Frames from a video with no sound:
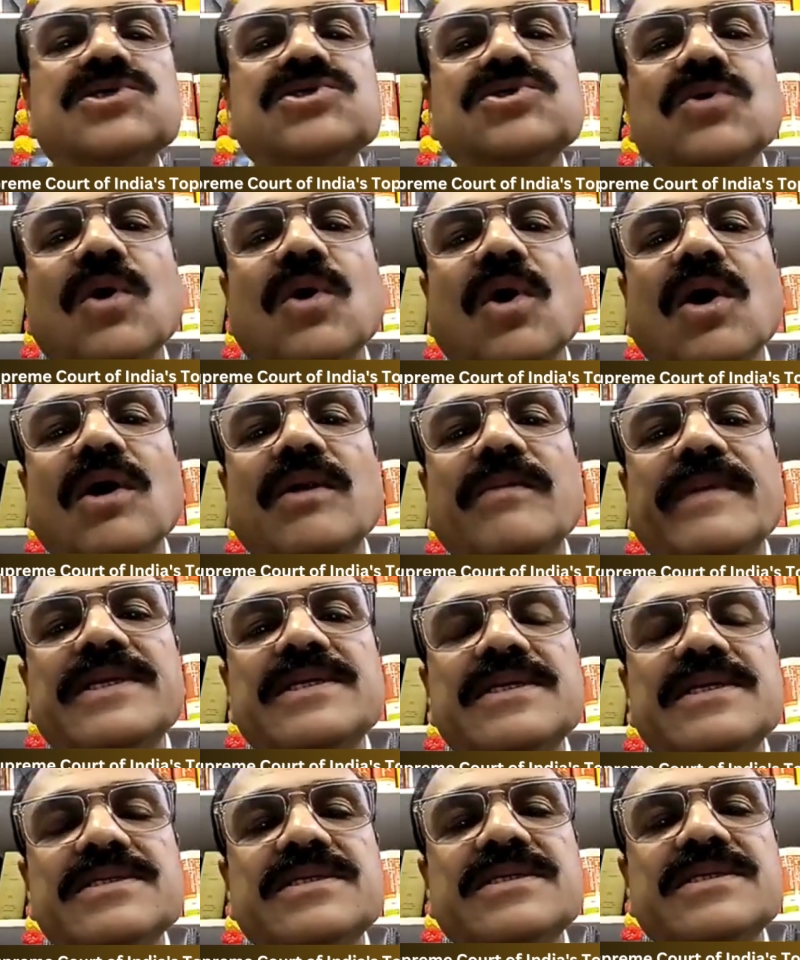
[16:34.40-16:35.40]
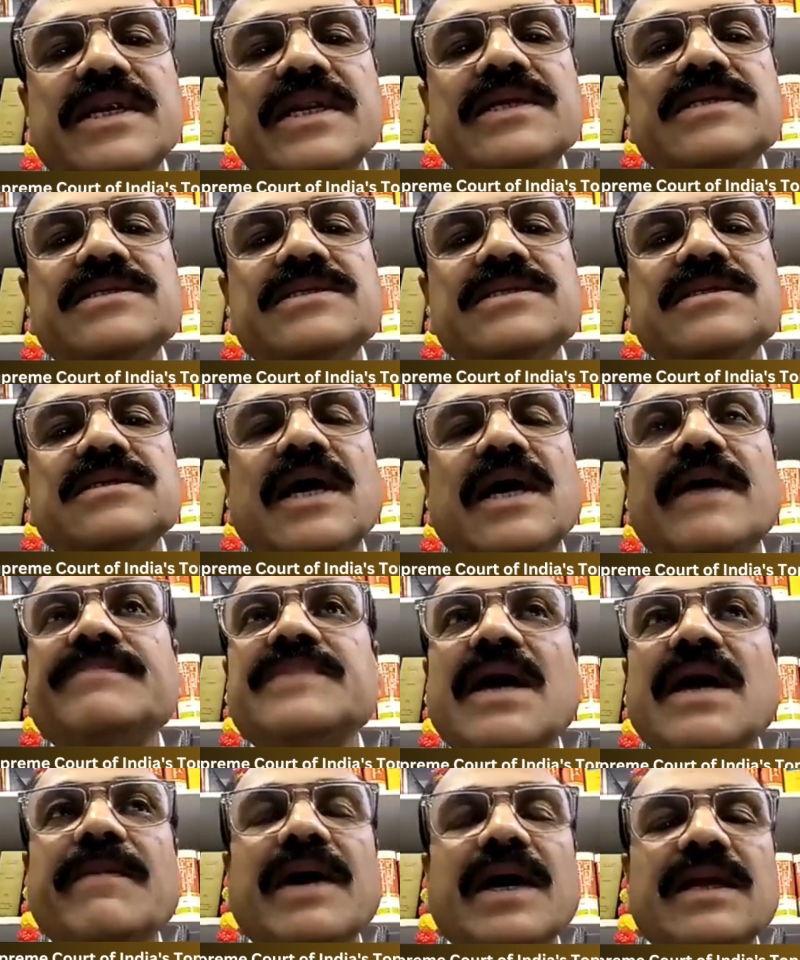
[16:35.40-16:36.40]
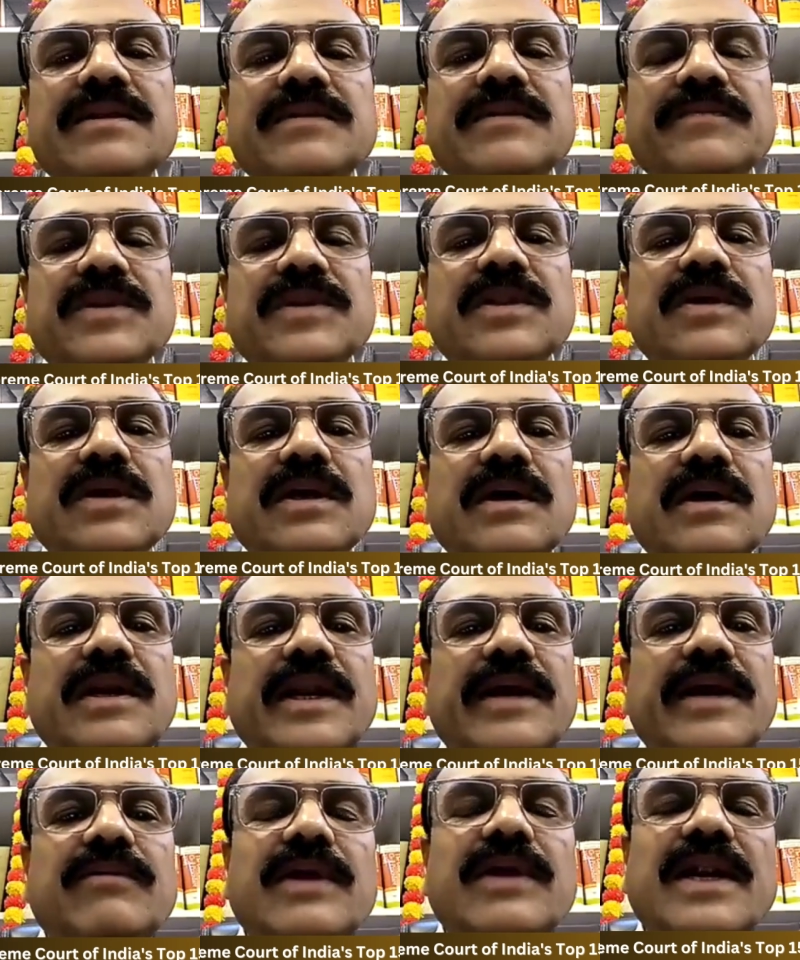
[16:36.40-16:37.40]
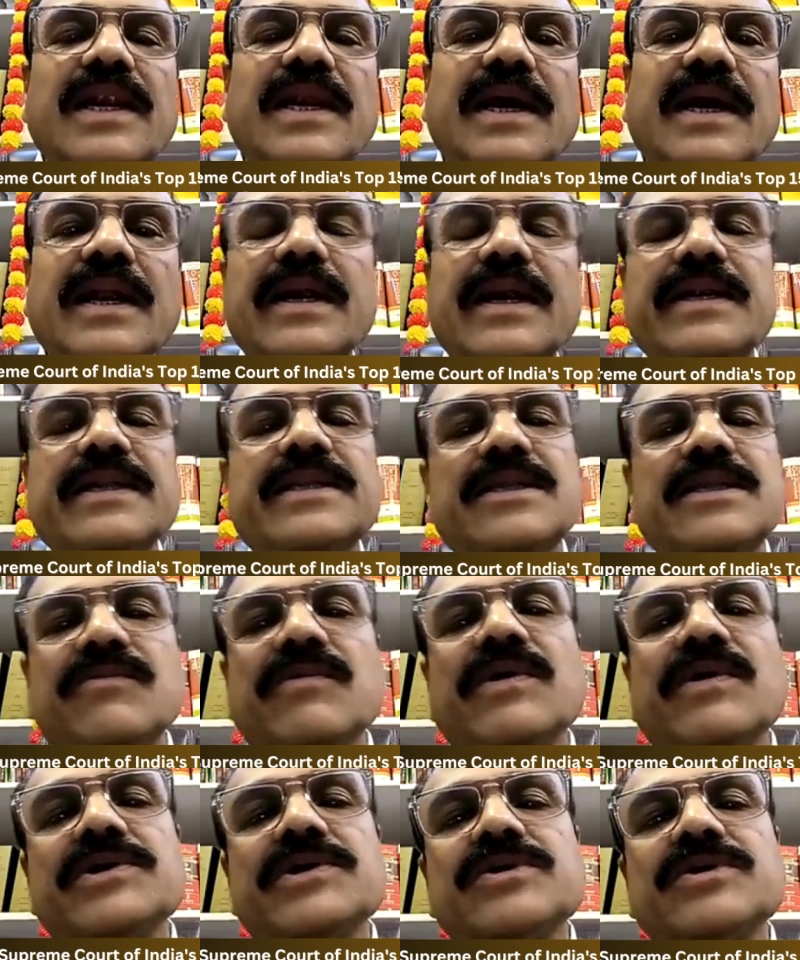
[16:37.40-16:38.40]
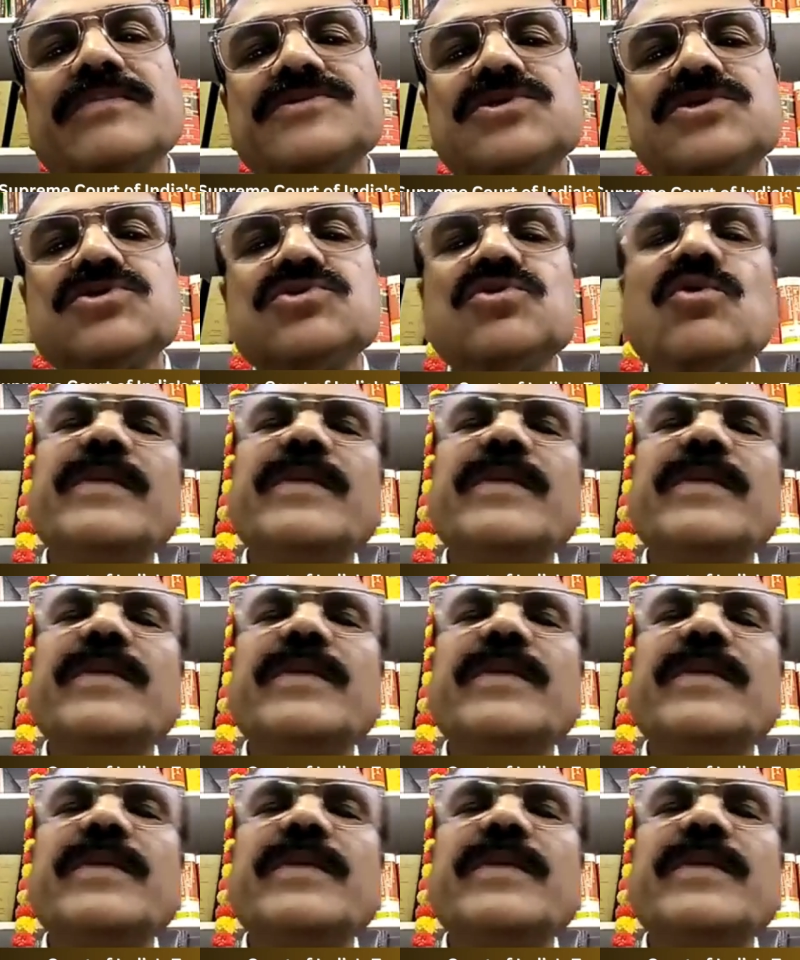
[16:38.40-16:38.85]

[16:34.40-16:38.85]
So all major cities, Ahmedabad, regularly conducting the workshops.